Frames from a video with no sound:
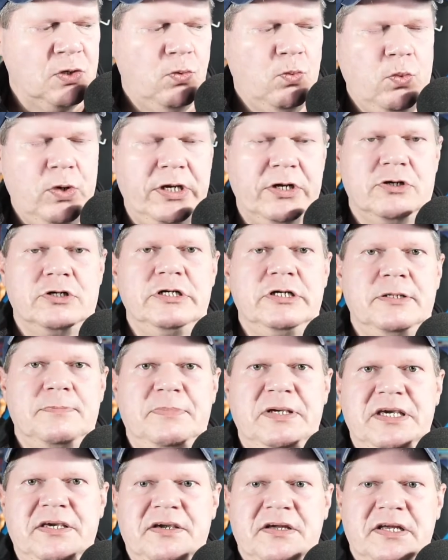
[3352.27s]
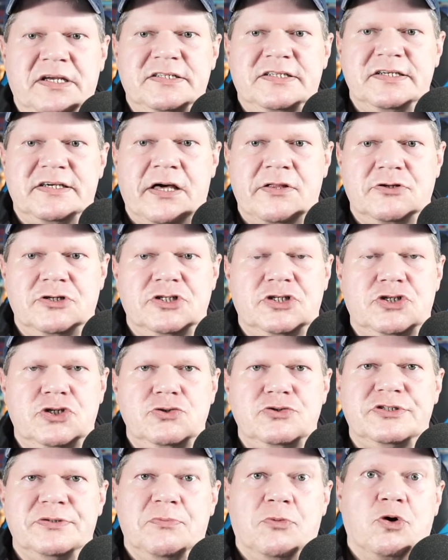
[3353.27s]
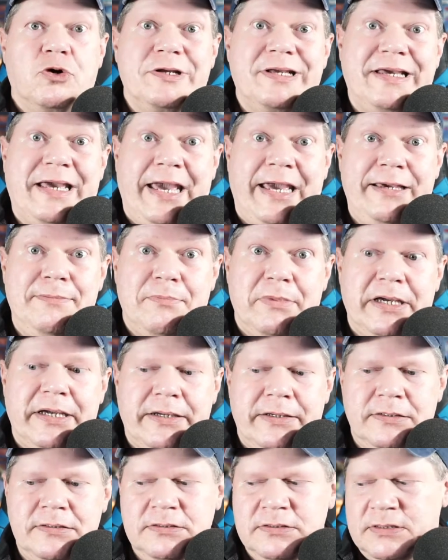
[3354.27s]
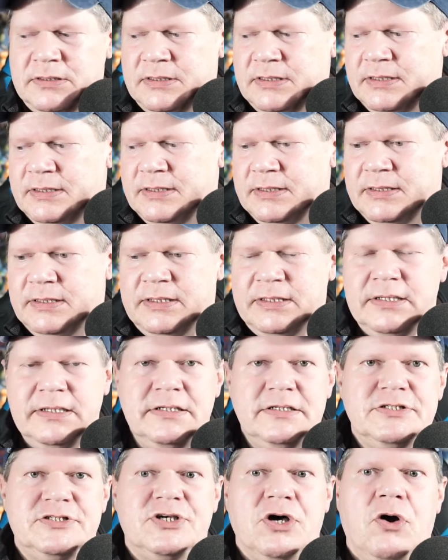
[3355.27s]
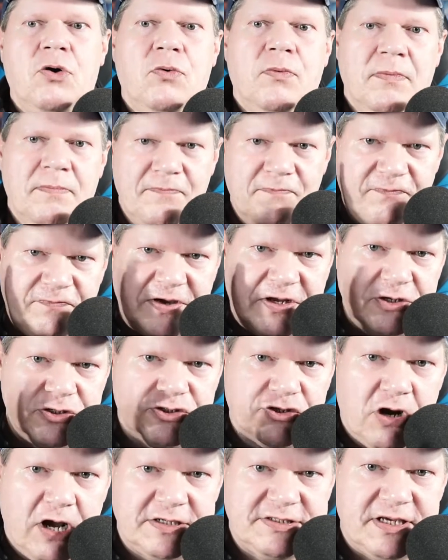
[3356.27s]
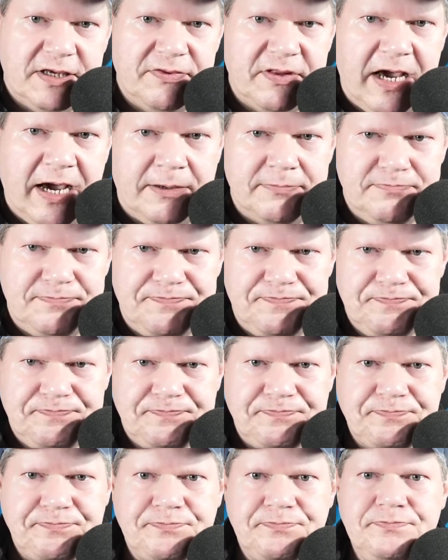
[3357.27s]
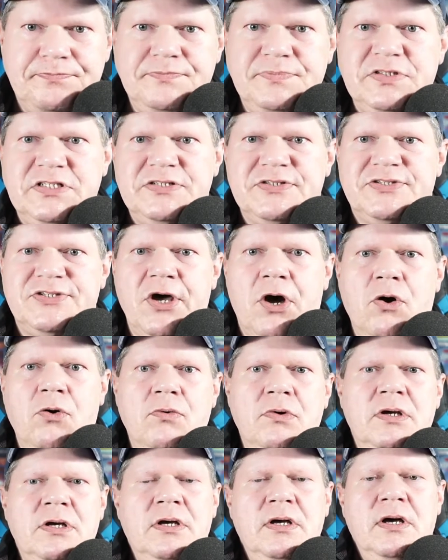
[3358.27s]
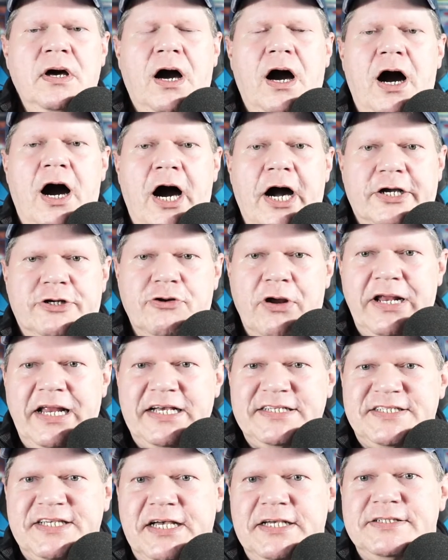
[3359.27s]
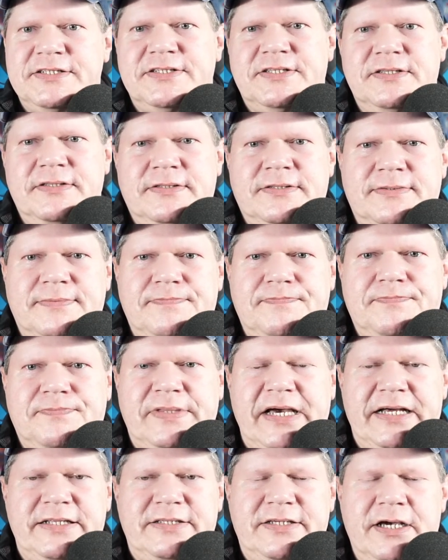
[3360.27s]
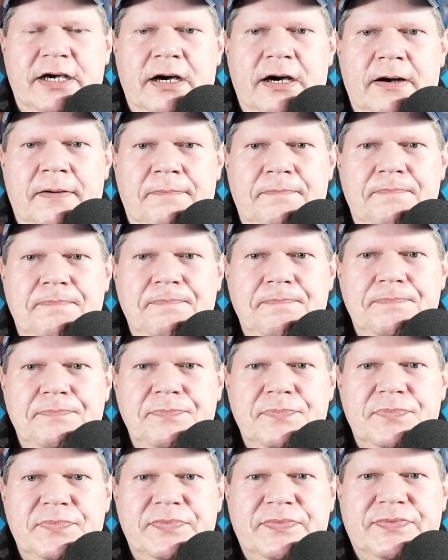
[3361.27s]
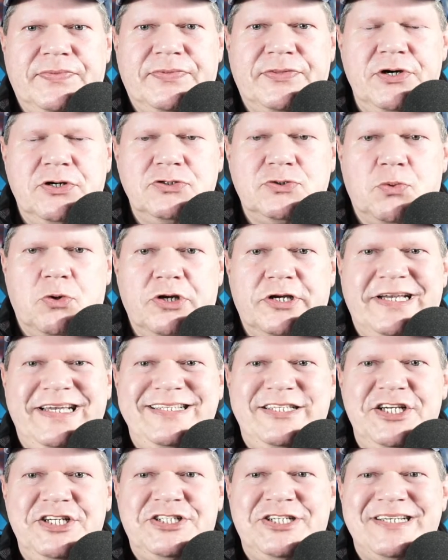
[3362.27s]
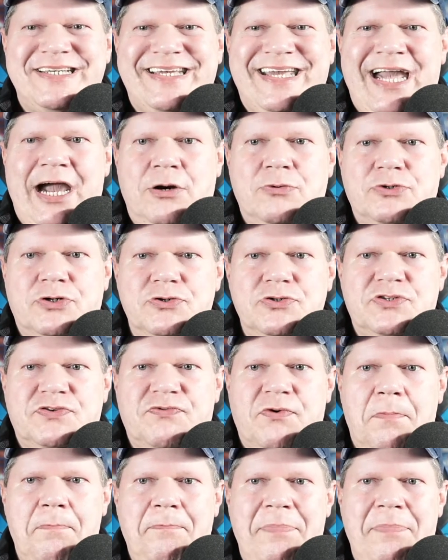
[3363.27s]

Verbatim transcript: we are going to be getting together to do some more gaming. So fingers crossed on that. So uh, Grade A says that uh, those were conditioned counters from